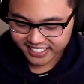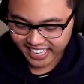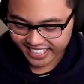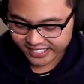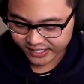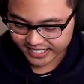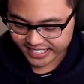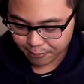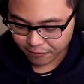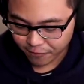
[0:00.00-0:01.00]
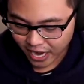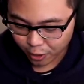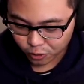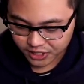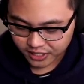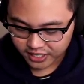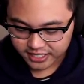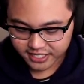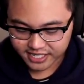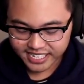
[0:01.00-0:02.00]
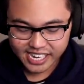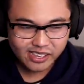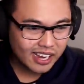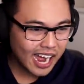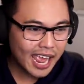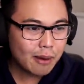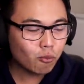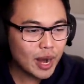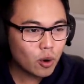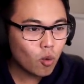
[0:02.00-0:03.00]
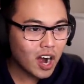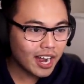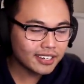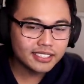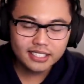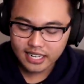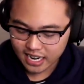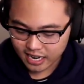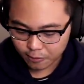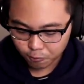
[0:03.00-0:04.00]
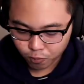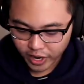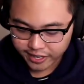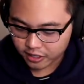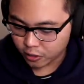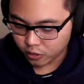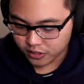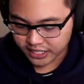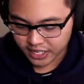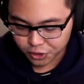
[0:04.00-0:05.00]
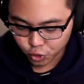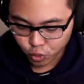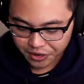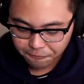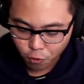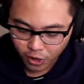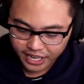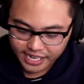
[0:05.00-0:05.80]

Let's get into the semi-finals. As you can see, I am rank 1, rank 624